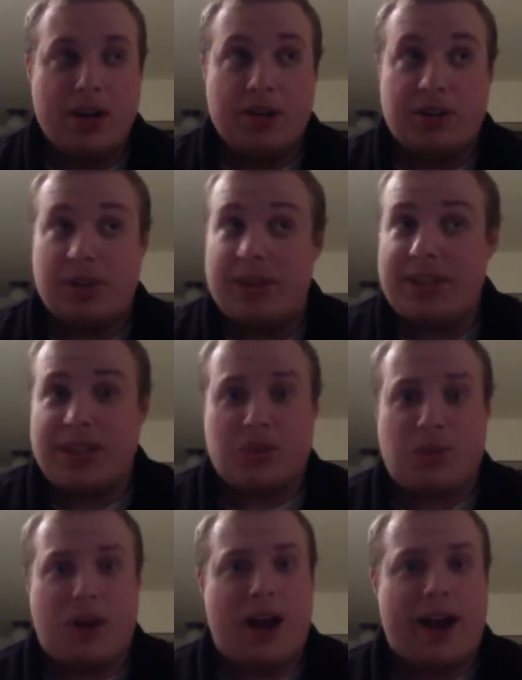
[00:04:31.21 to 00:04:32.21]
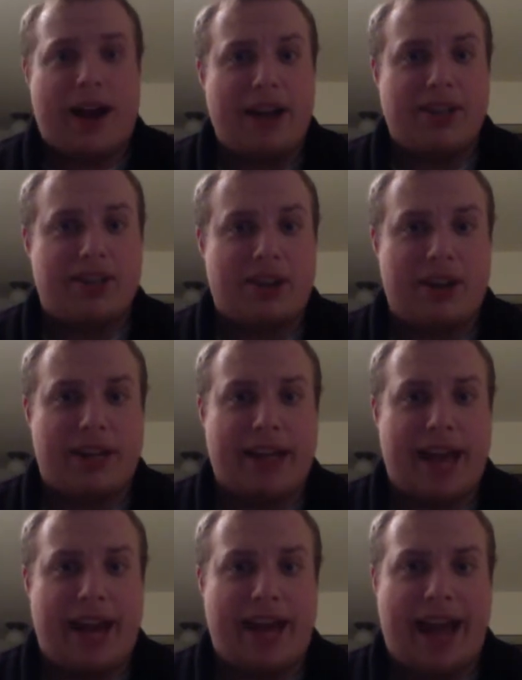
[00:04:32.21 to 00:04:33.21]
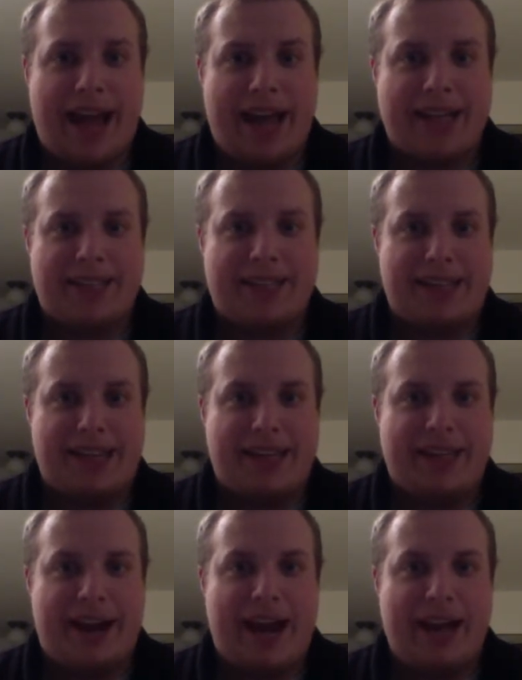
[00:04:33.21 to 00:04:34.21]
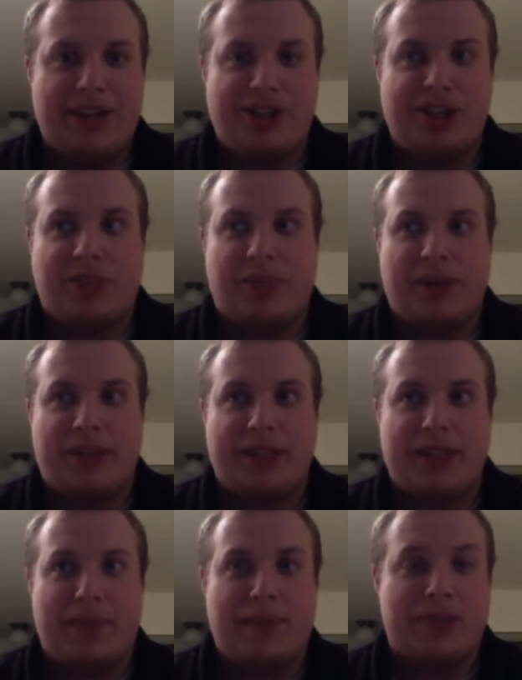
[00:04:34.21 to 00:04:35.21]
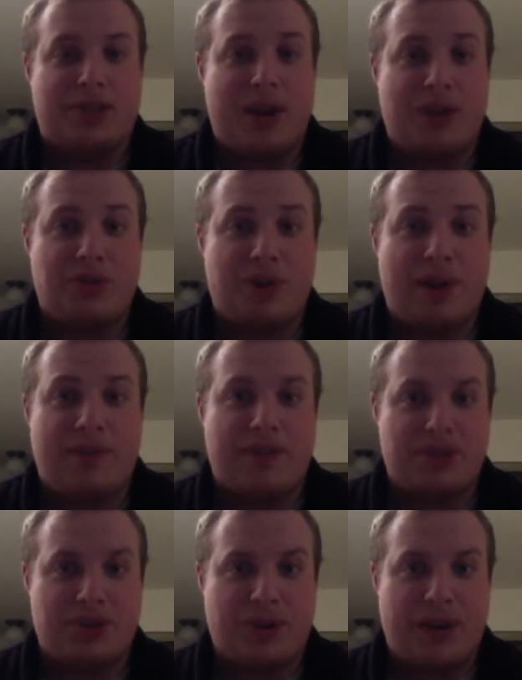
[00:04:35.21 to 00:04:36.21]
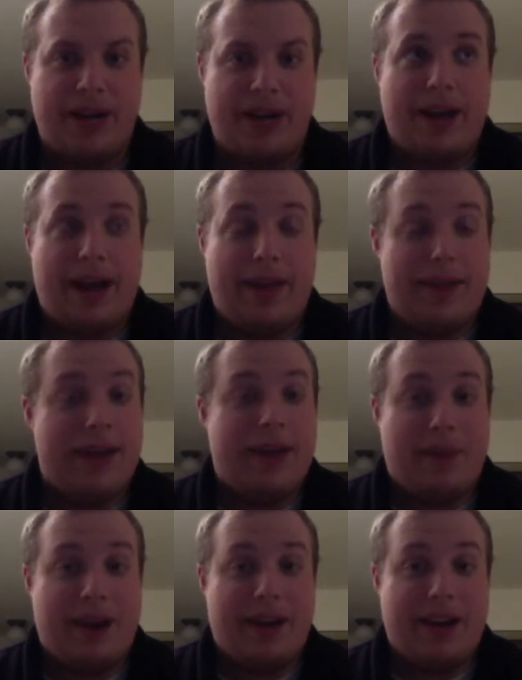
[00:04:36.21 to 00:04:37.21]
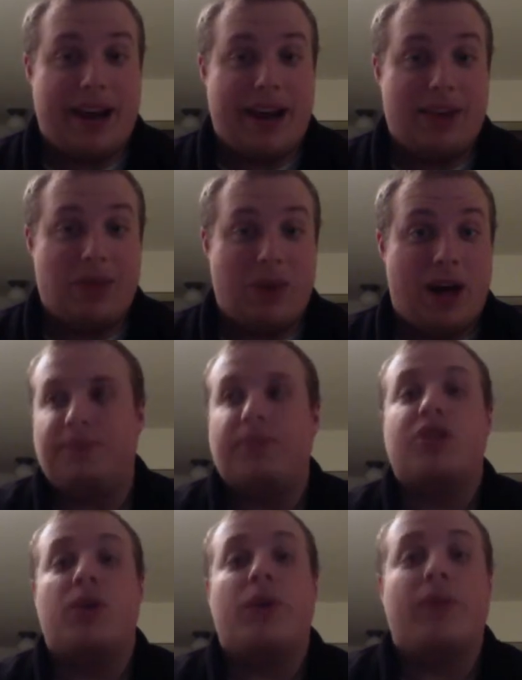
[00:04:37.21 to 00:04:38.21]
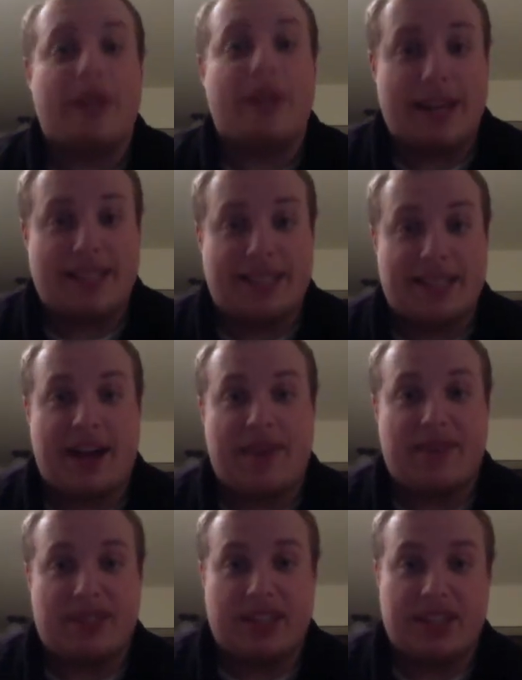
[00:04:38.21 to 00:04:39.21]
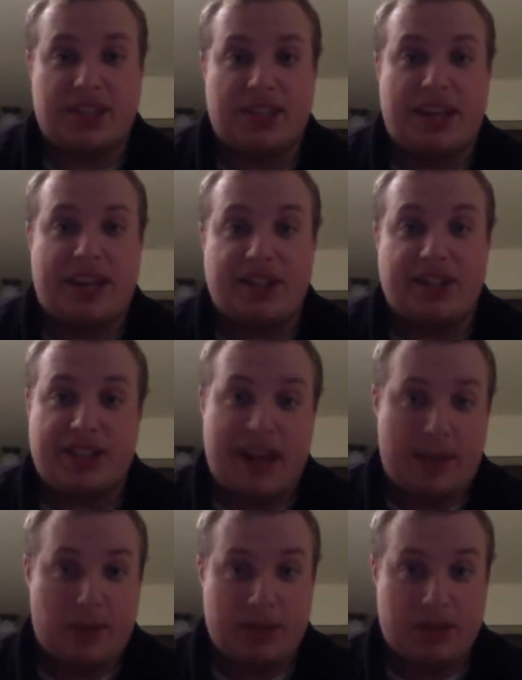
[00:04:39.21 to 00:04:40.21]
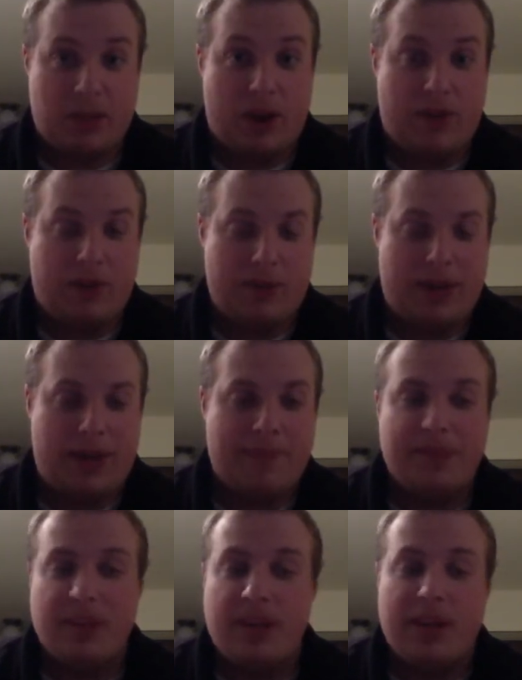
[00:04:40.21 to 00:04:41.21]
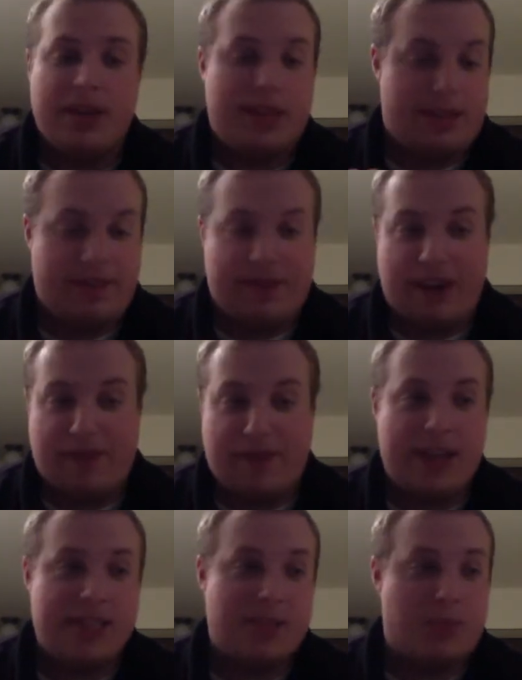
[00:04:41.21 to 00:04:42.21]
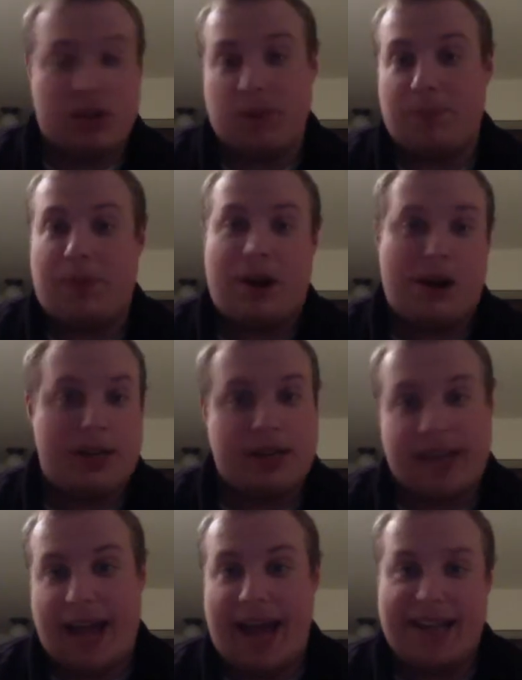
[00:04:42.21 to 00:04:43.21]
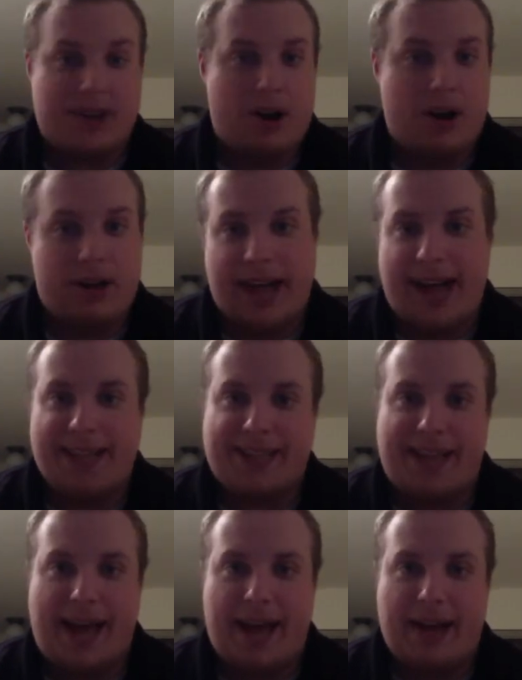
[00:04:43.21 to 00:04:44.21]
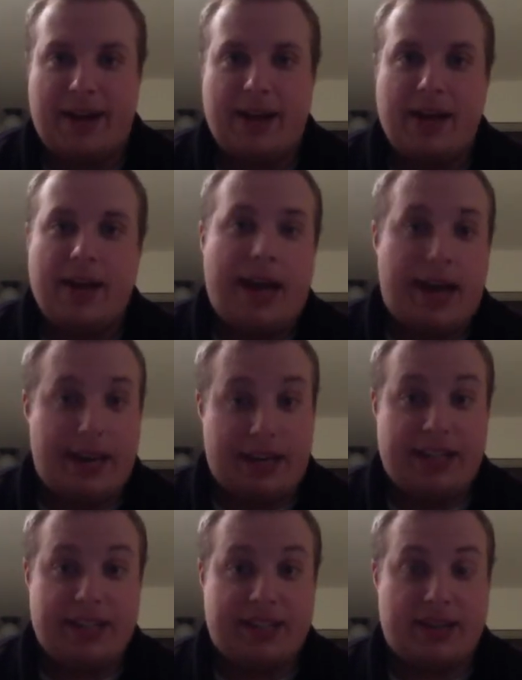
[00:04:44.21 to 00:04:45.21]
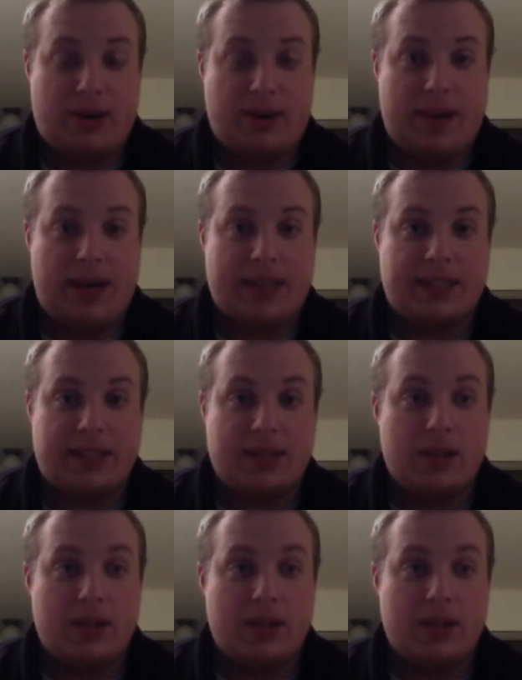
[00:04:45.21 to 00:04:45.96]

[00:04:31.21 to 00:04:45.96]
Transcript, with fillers: So this is where I kind of started getting antsy that I had just picked up a stranger off the street and that it might not end well. So he realized this conversation that he just had with his wife with me that they've got friends, Brooklyn Park, gas card, gas can, and he needs 30 bucks.